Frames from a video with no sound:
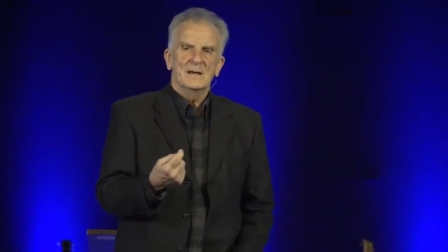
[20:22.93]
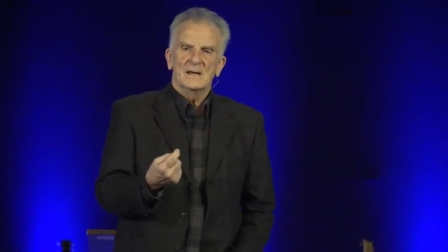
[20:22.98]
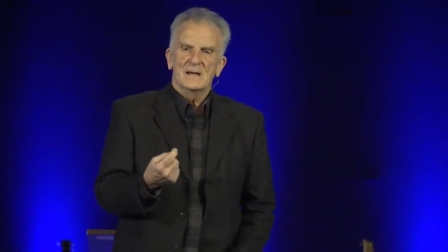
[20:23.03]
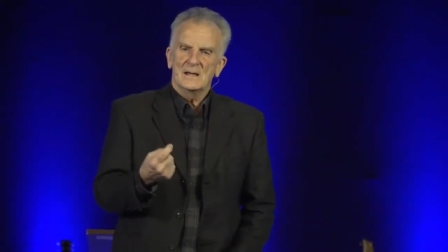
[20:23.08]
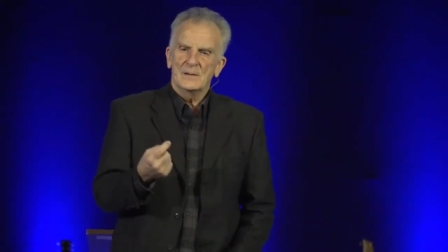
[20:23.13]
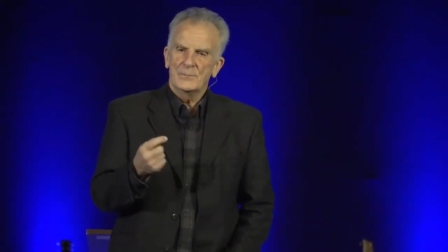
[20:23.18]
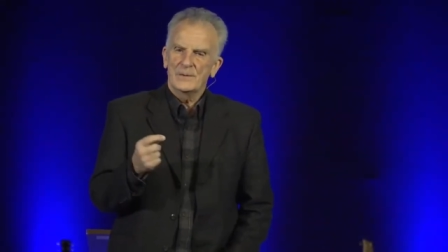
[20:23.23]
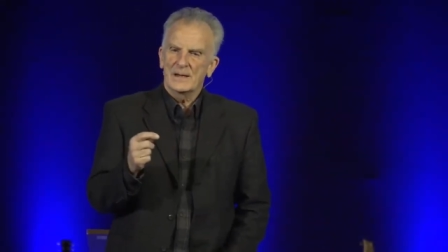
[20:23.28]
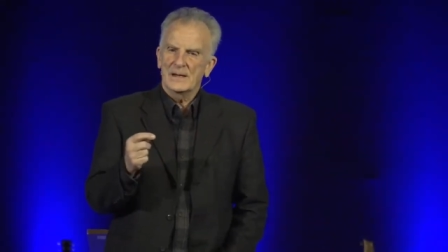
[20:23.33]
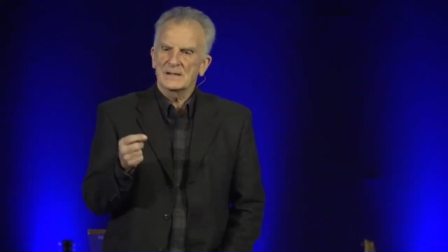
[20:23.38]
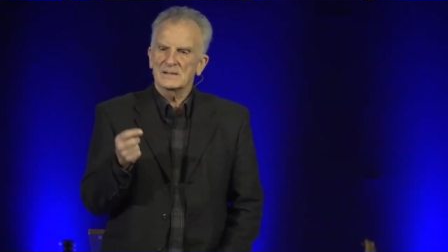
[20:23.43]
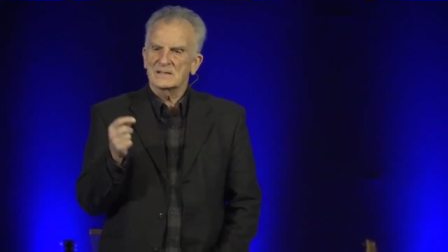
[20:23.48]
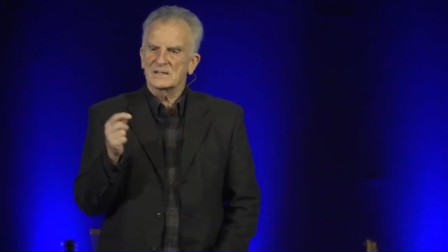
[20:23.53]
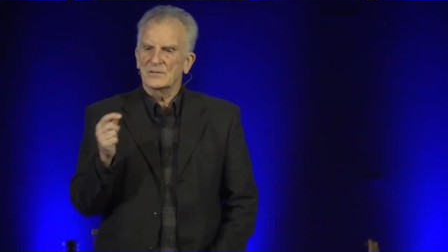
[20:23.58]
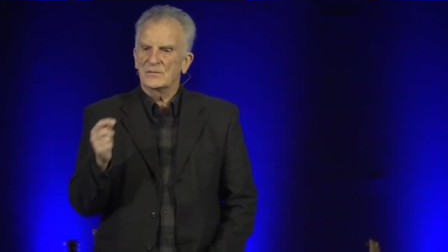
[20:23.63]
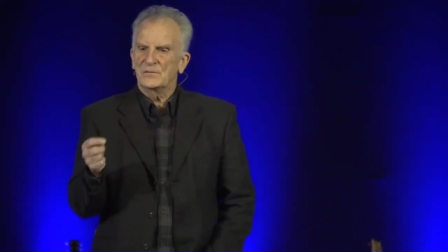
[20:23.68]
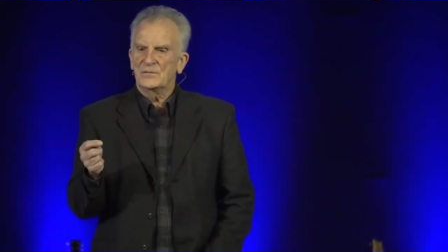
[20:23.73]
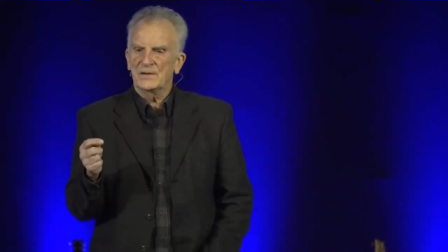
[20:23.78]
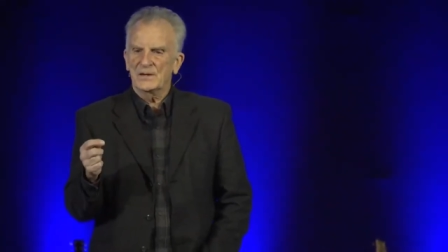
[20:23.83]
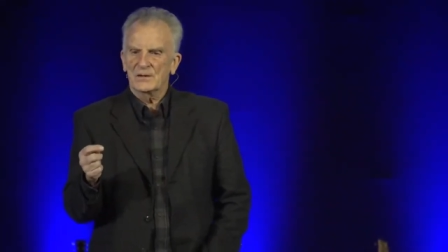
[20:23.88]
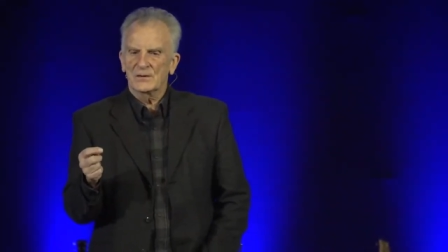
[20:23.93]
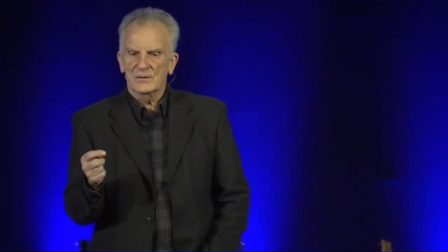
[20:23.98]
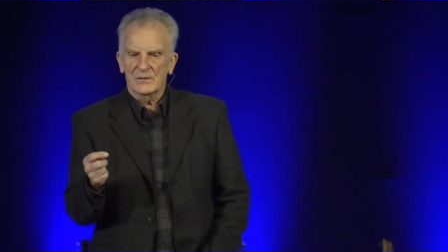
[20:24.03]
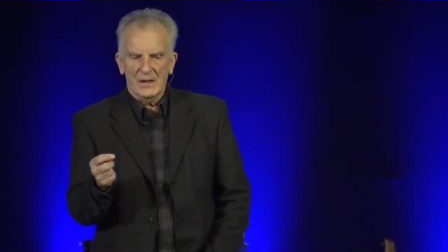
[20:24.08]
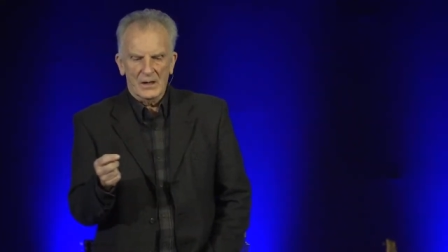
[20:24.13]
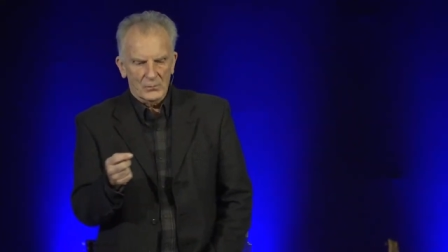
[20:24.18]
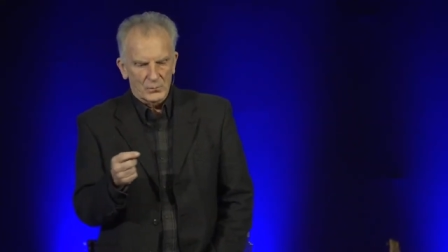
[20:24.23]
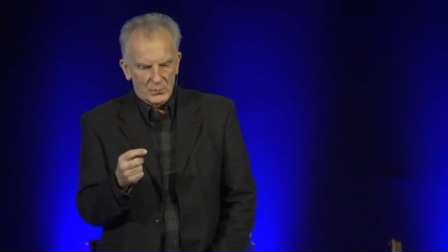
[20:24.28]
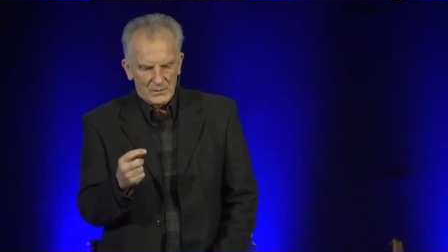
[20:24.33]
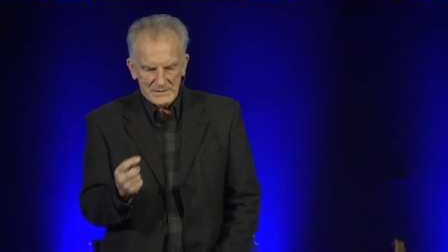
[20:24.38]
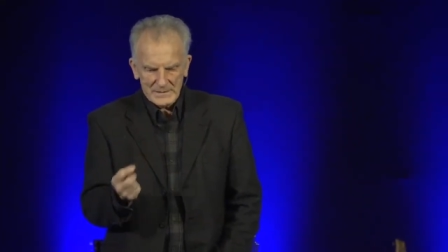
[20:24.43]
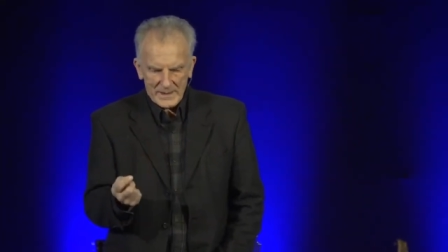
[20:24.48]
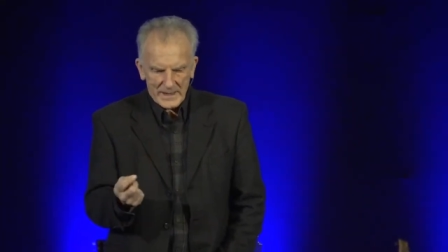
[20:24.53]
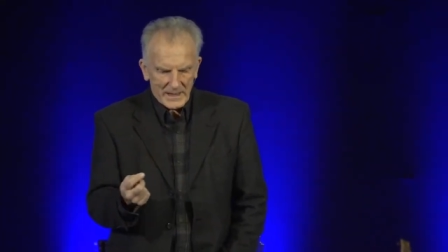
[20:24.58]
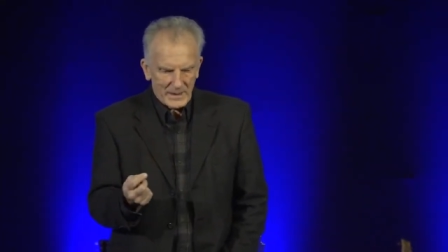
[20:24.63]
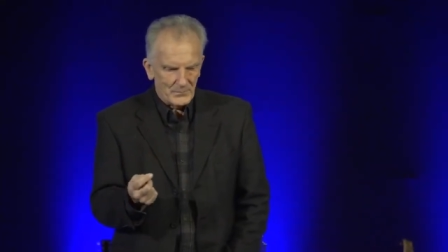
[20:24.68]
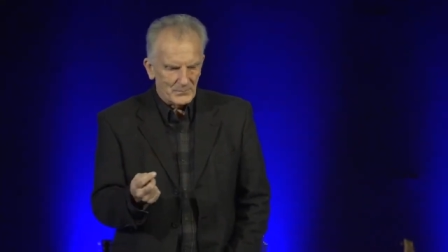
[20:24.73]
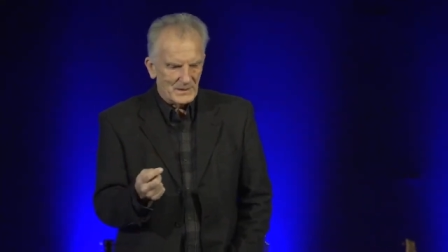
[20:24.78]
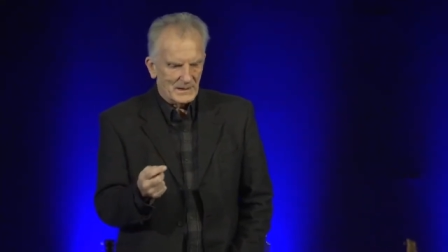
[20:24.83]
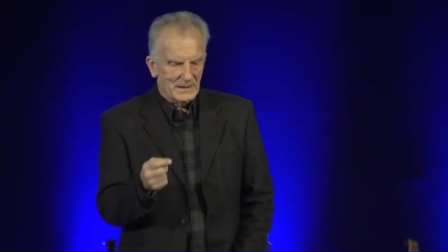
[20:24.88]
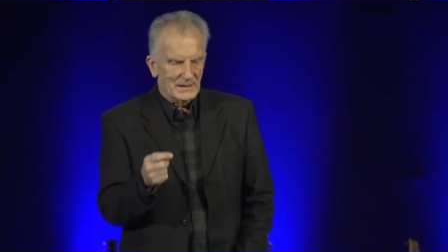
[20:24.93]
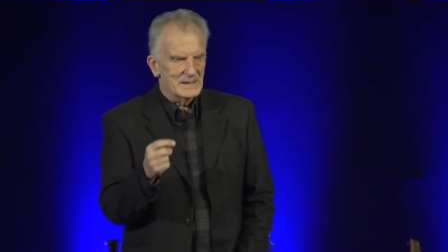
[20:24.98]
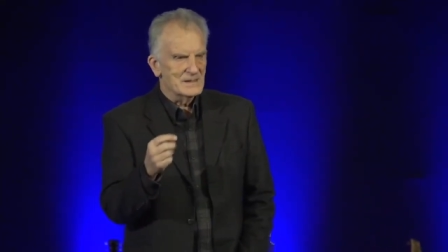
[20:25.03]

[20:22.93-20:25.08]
He begins to figure out what's happening.